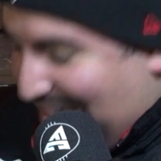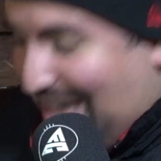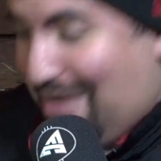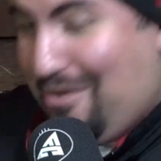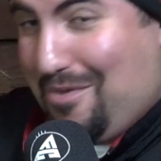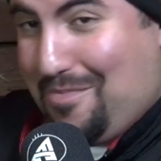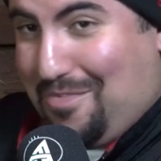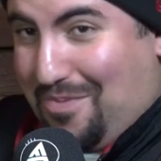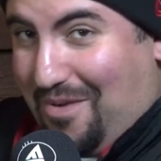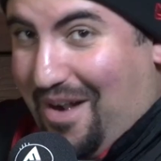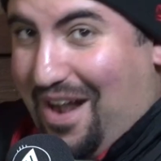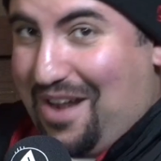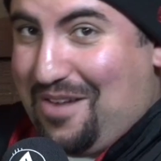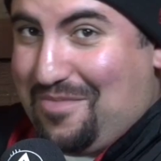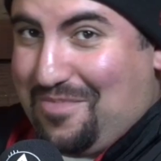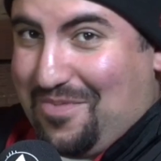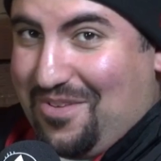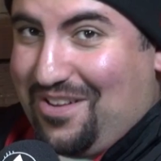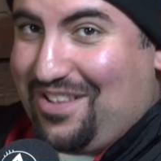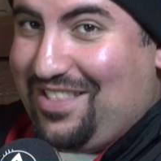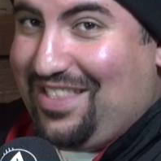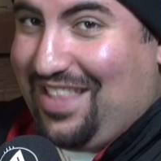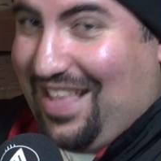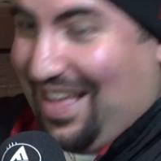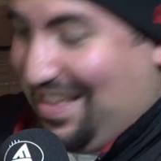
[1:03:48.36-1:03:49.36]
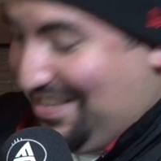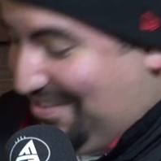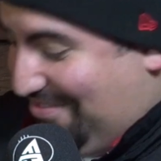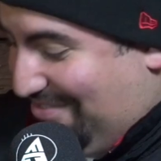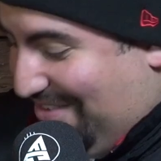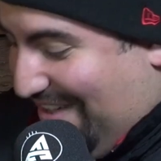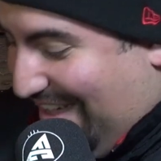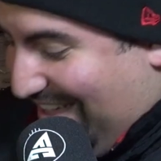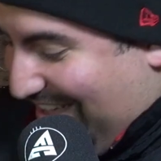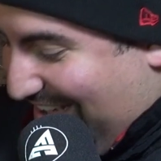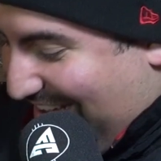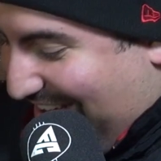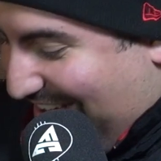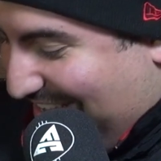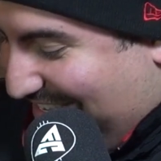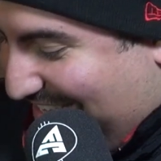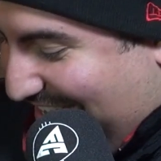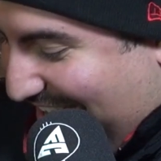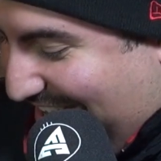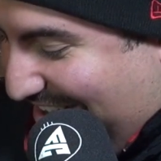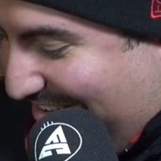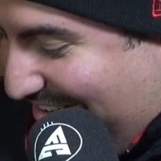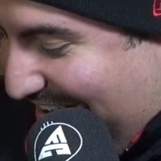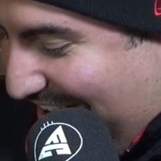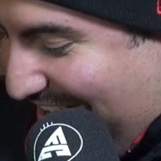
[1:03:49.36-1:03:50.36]
They were preyed upon last week.
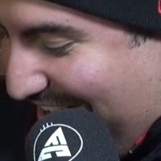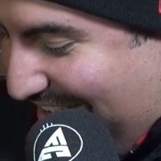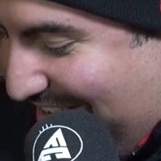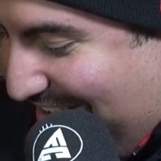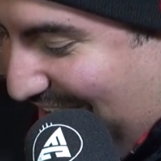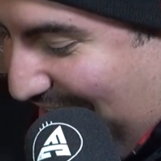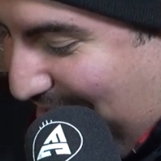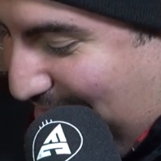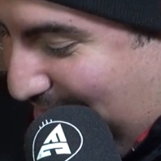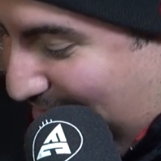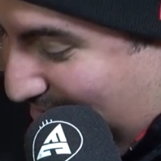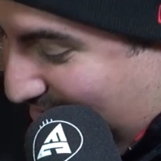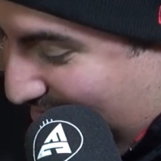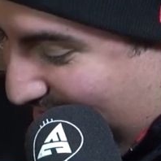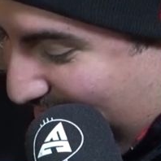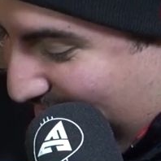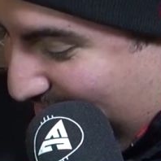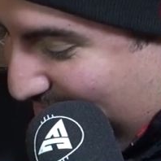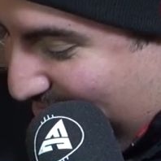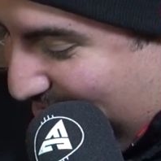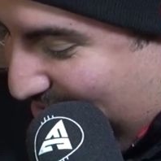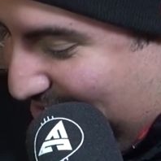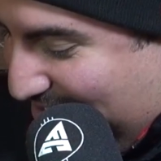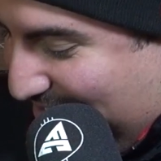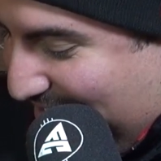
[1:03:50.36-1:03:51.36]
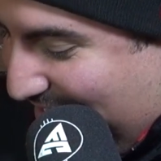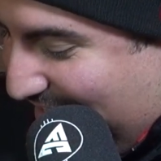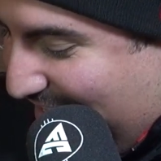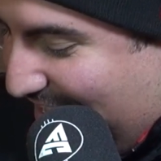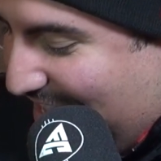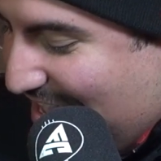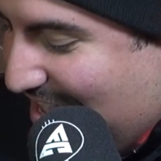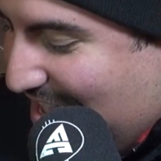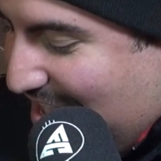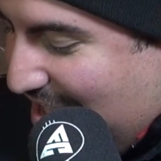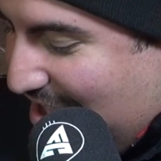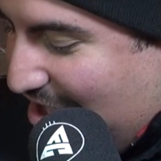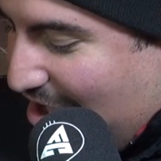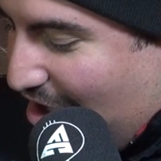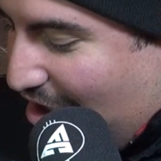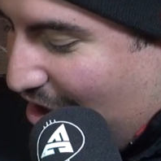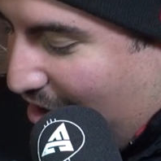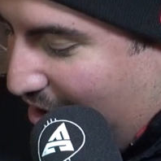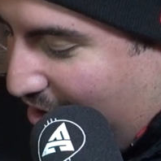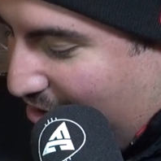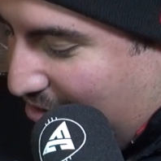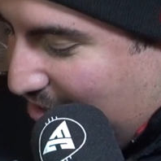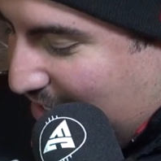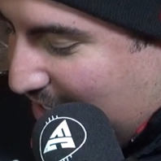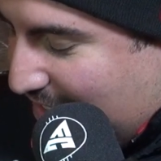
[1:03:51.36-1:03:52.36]
Izak Rankine, unfortunately,
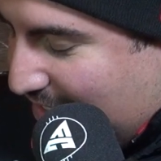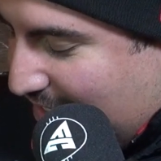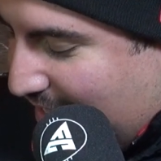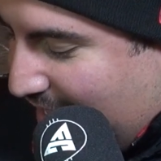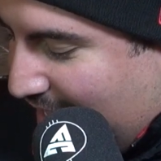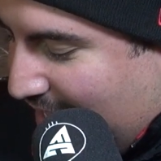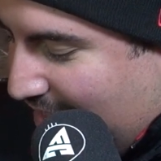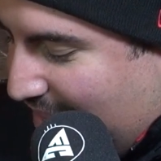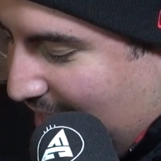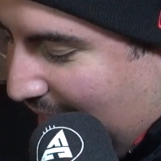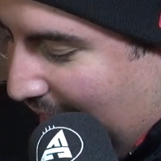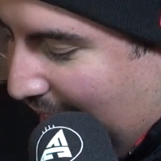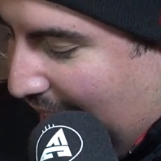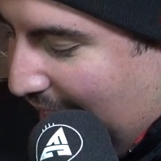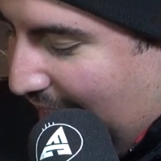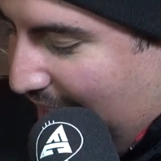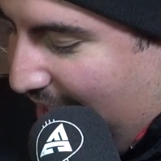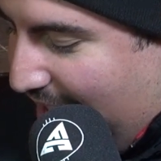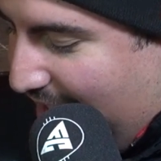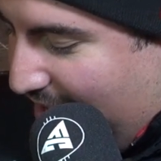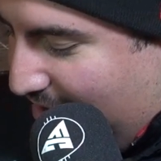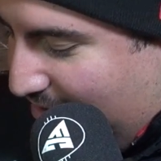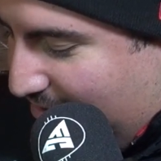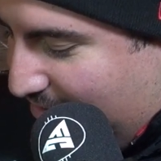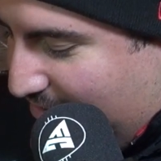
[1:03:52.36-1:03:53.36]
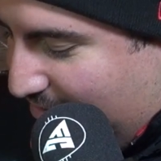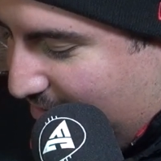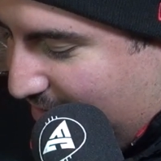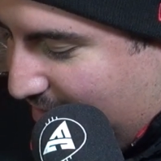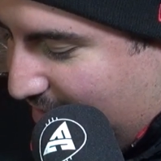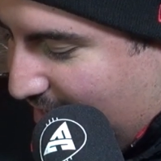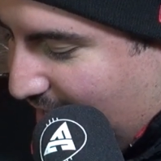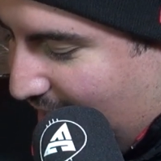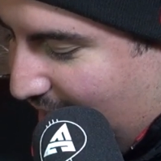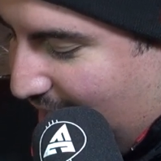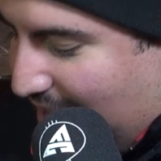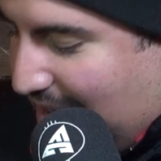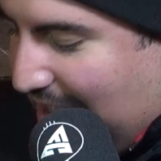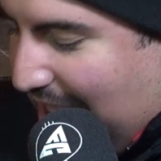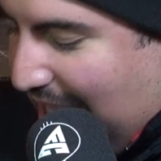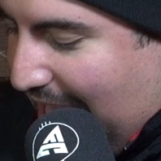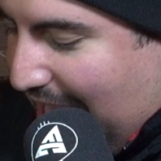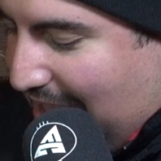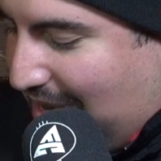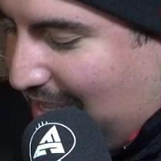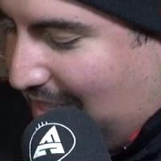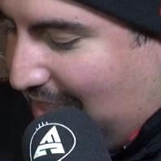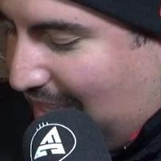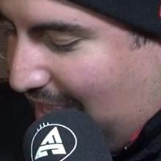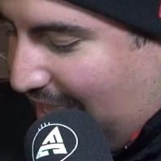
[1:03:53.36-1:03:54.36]
hosting the Eagles at
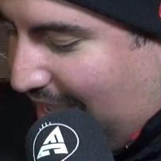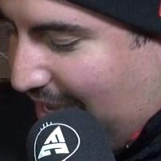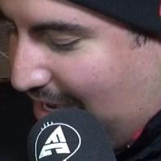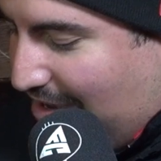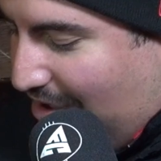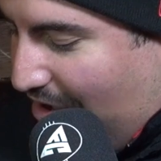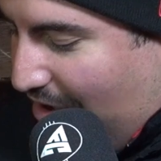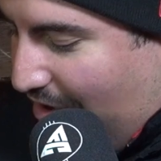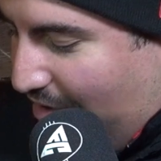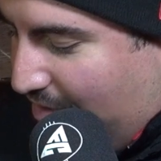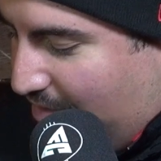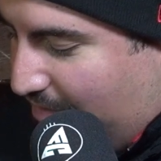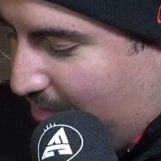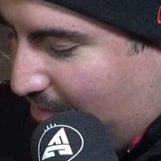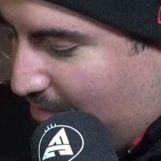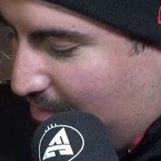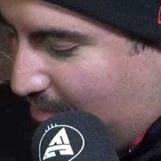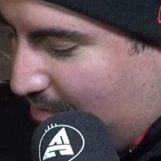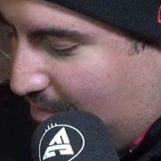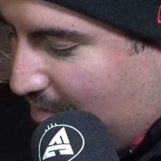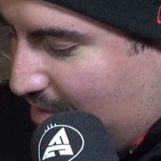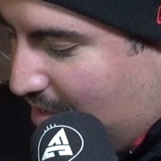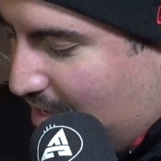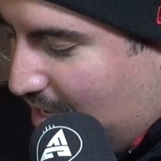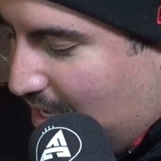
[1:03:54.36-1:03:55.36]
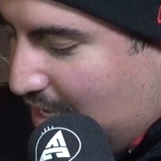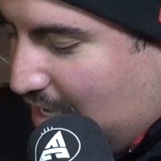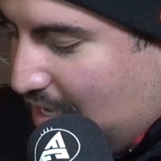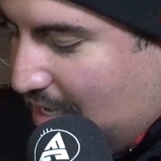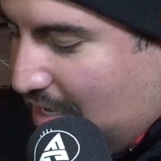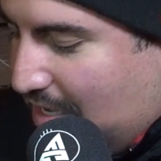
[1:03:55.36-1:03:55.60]
Adelaide Oval.